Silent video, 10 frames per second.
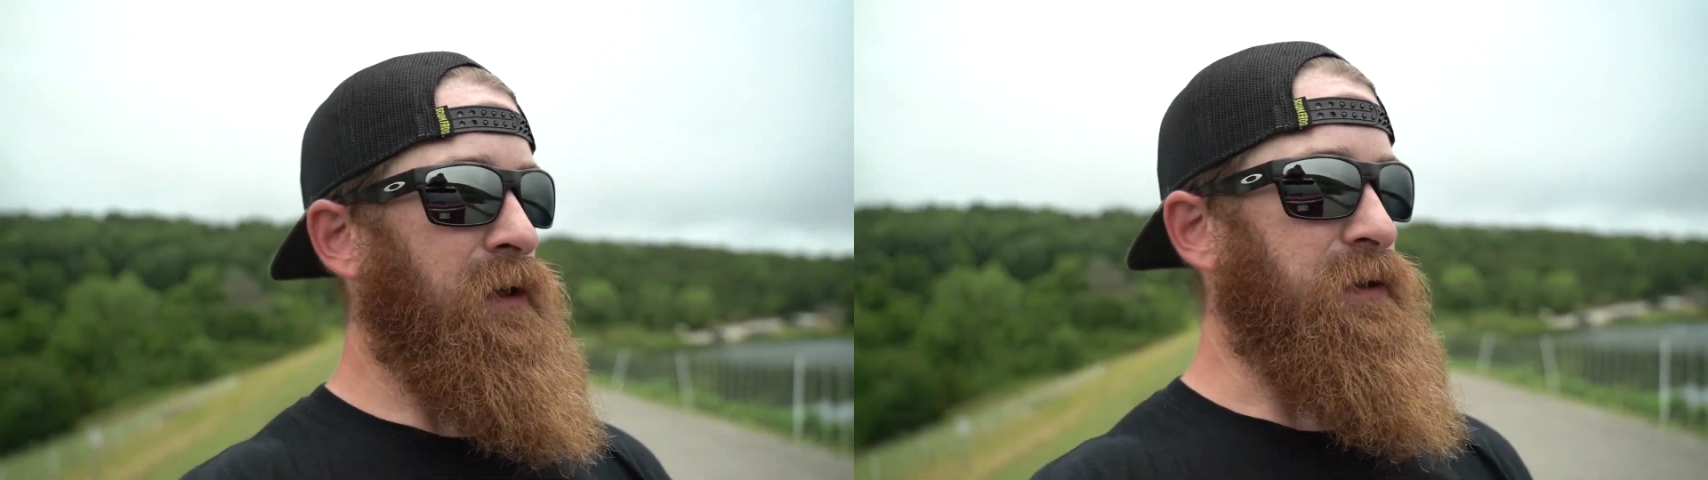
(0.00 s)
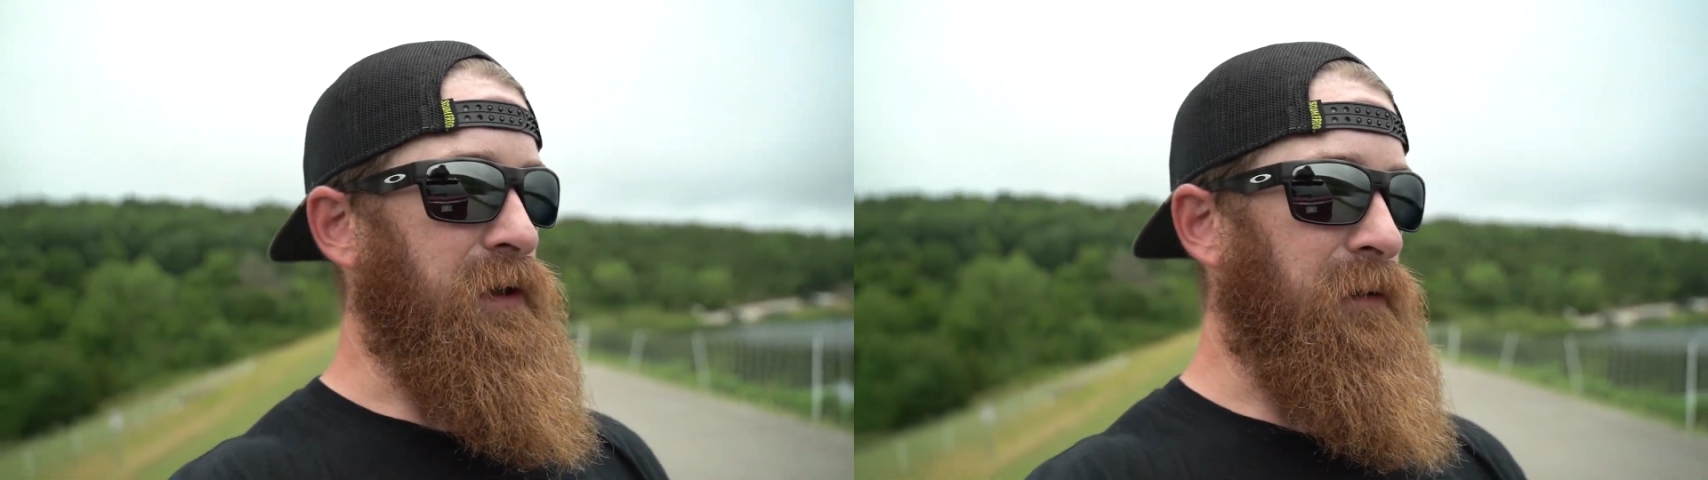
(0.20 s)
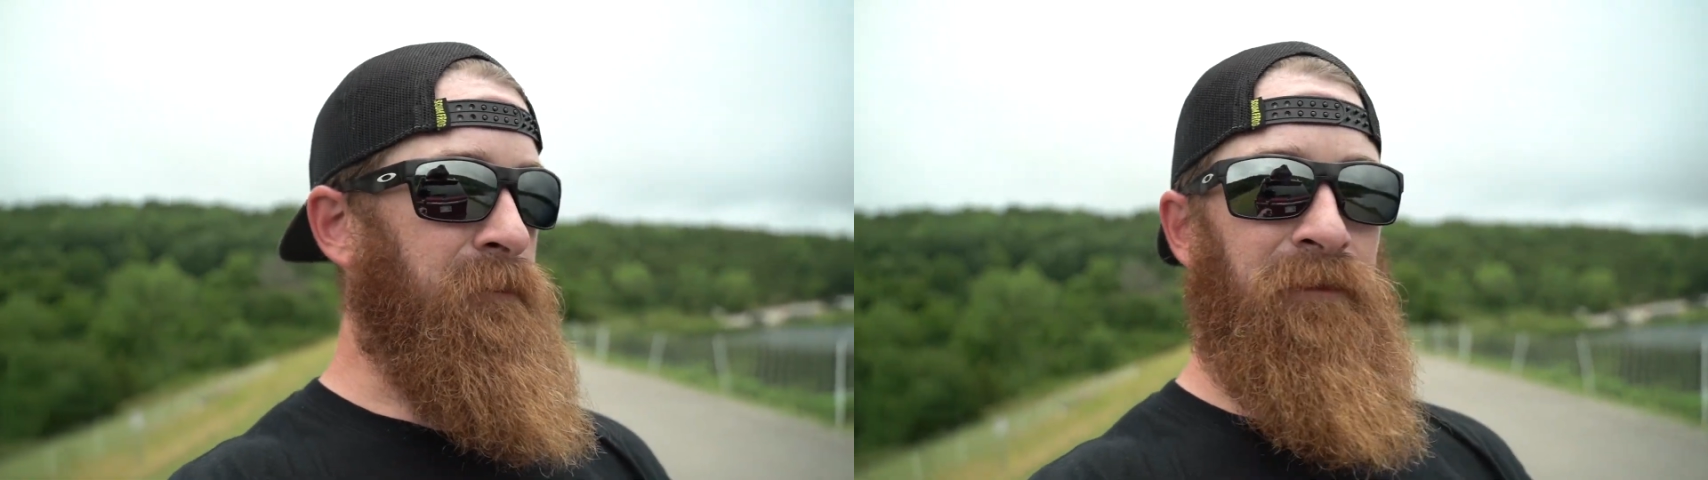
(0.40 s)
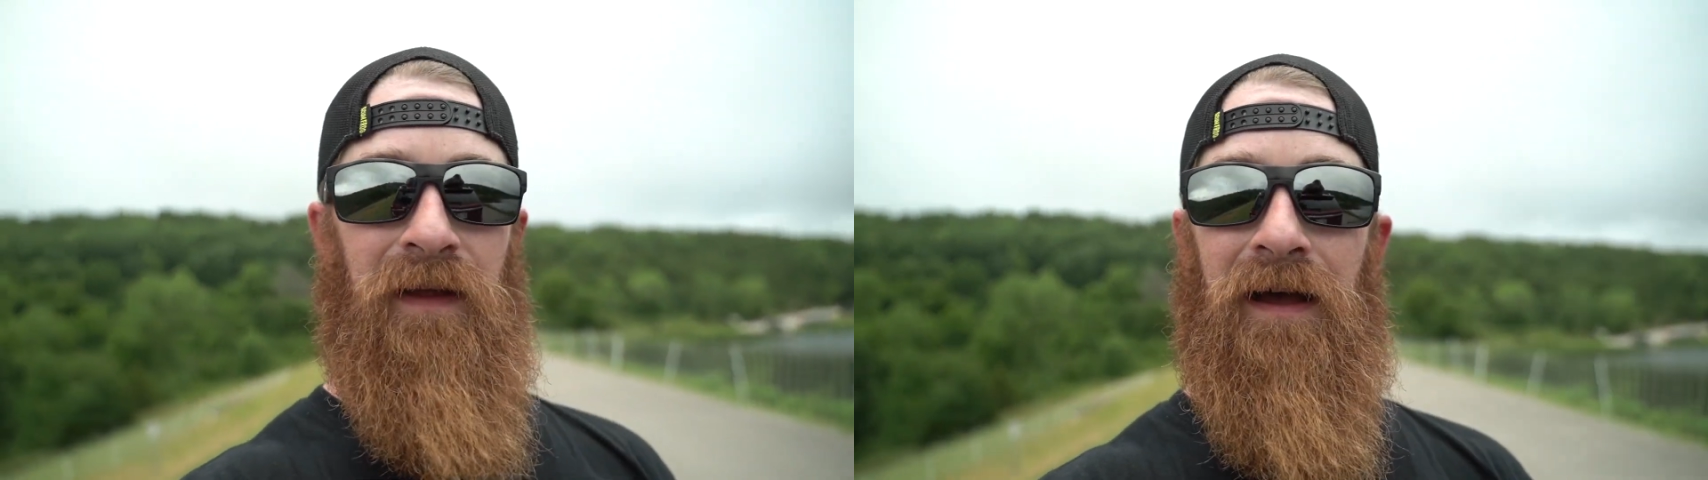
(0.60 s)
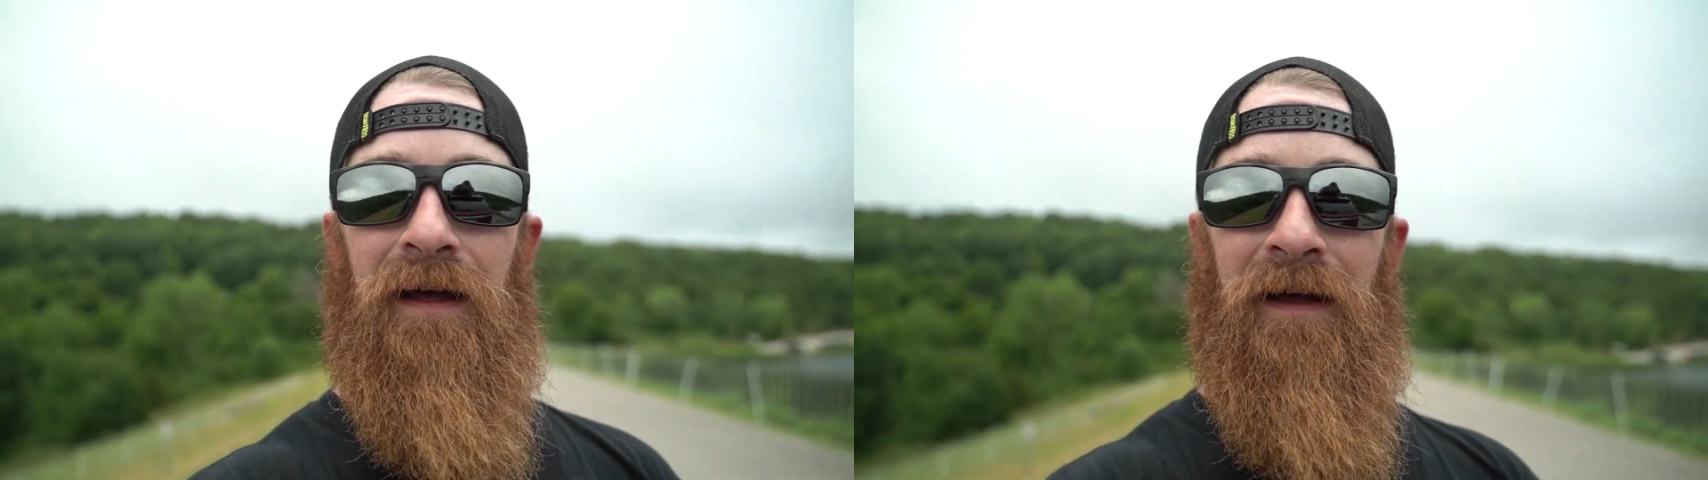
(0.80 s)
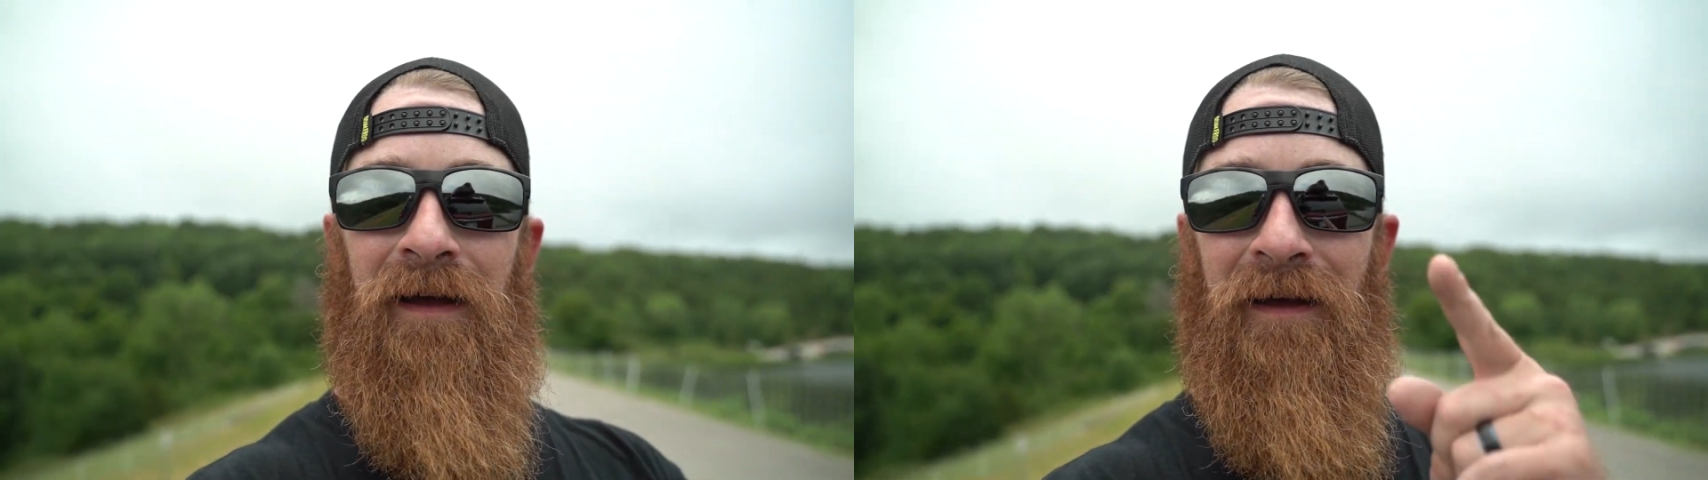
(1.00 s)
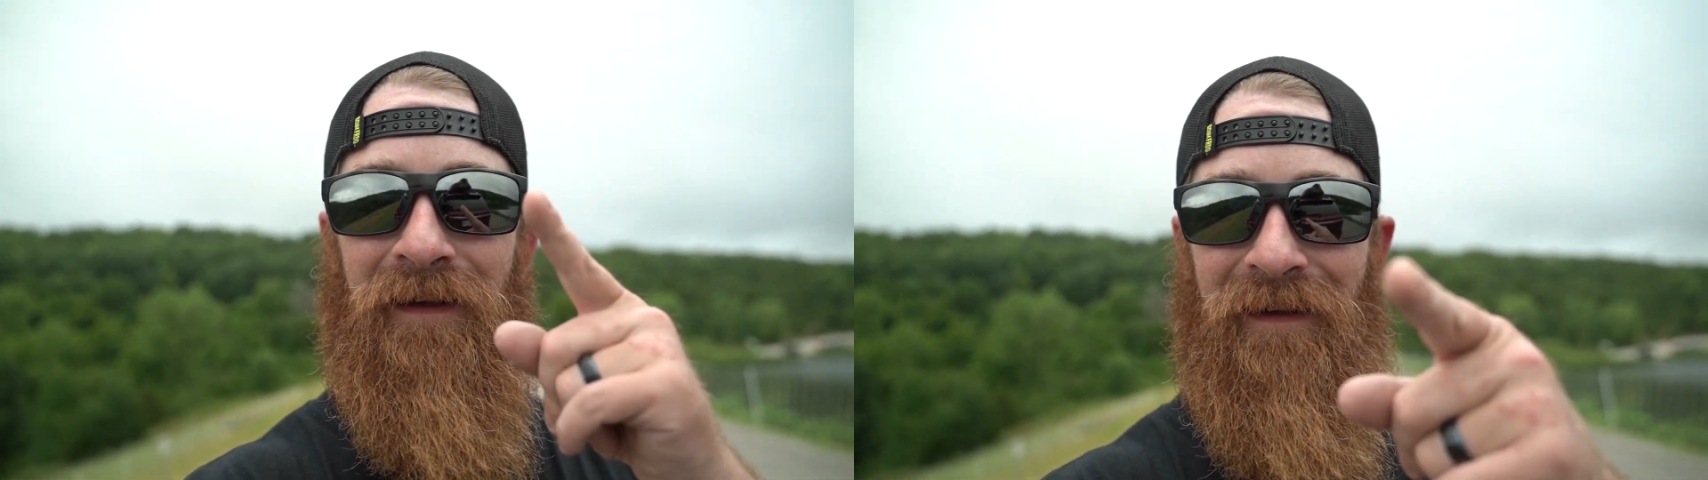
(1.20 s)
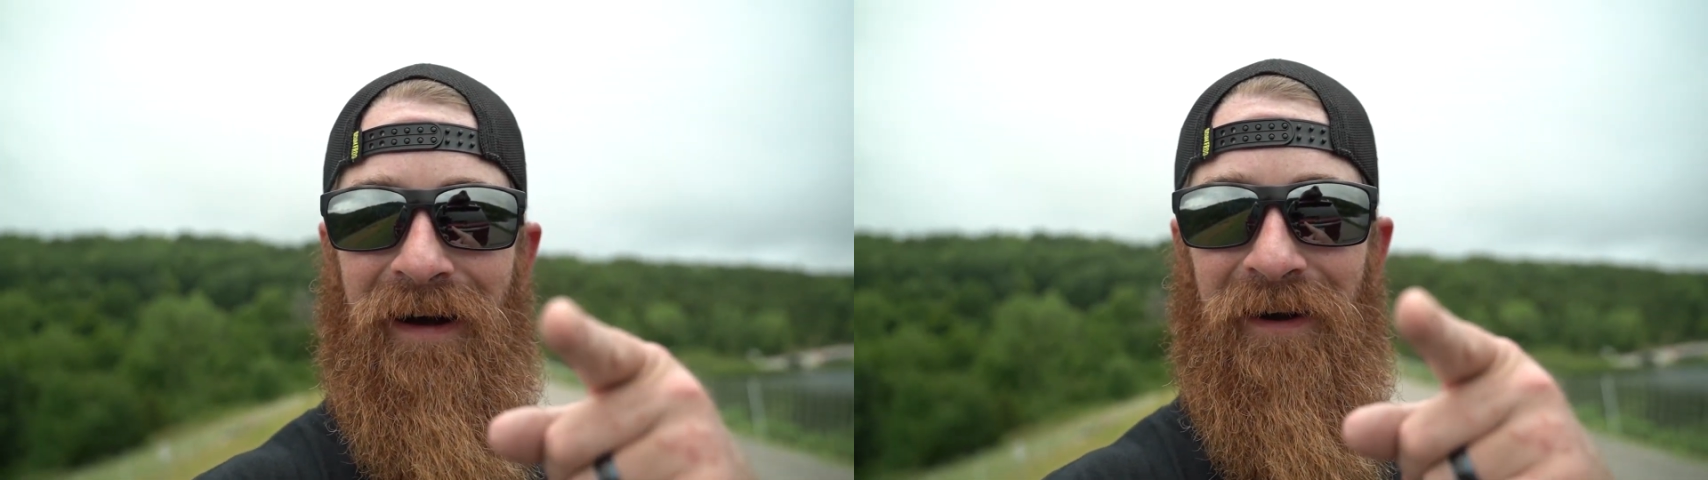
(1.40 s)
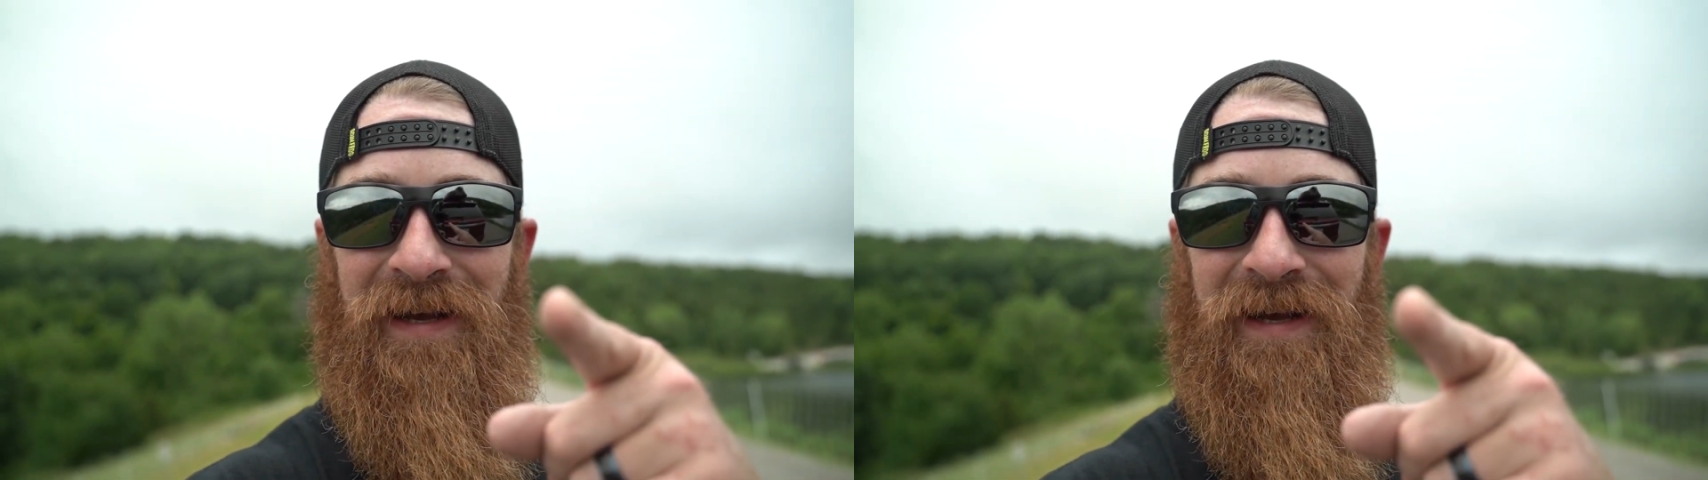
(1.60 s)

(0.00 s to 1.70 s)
So I'll